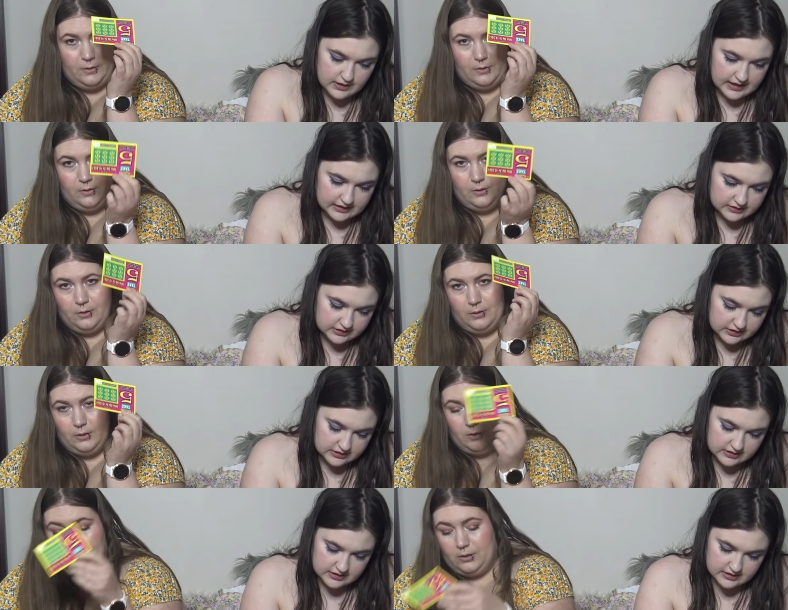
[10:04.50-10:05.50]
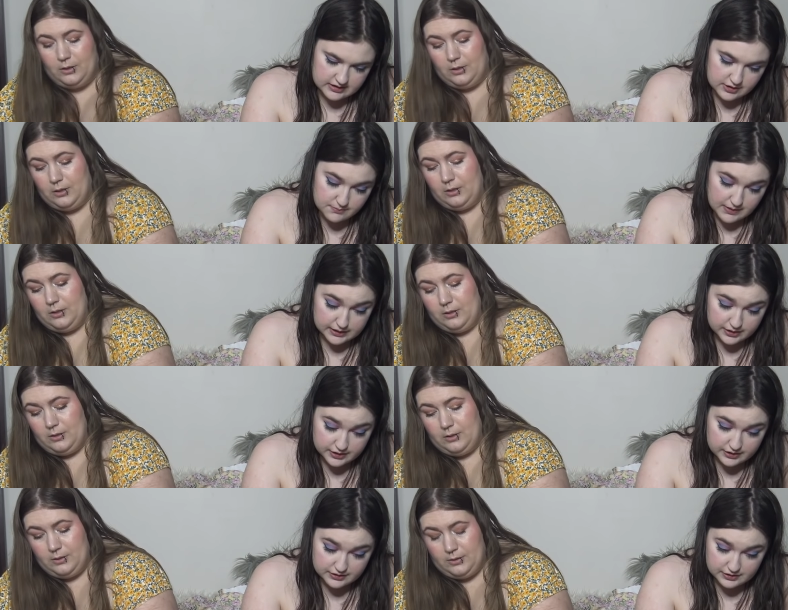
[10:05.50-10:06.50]
Speaker 1: dollars. You better,
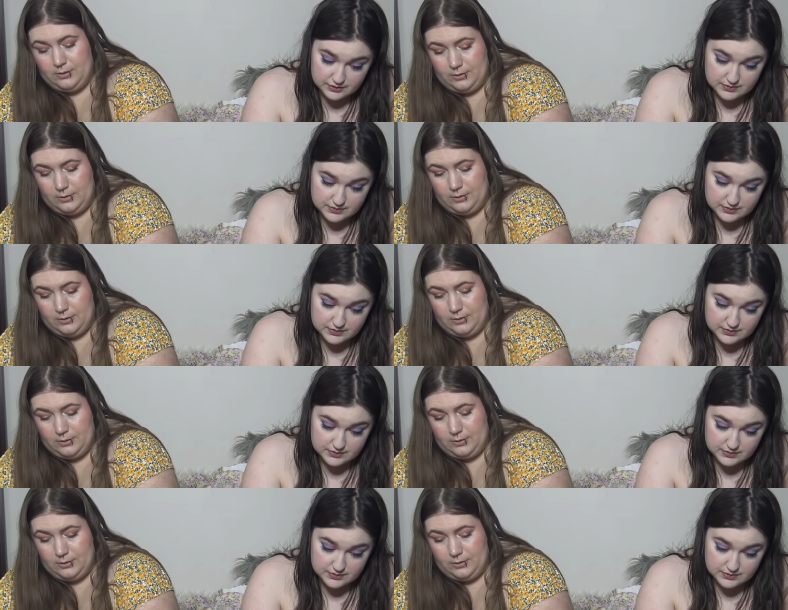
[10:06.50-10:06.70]
you